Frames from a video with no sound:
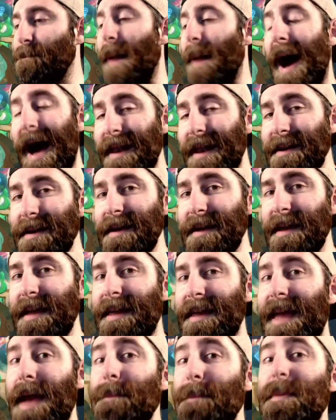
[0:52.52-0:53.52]
But
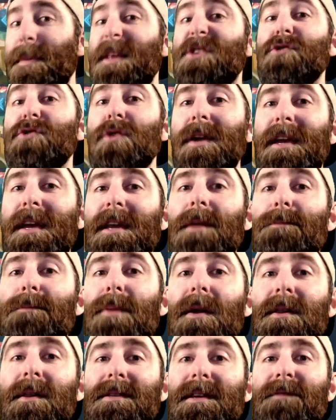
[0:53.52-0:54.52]
it can be tricky to
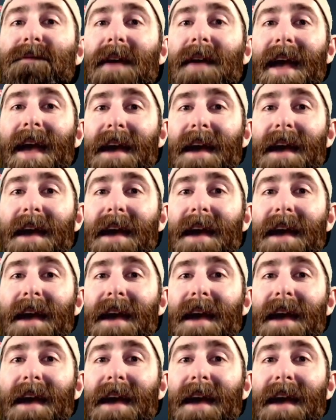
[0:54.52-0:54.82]
build if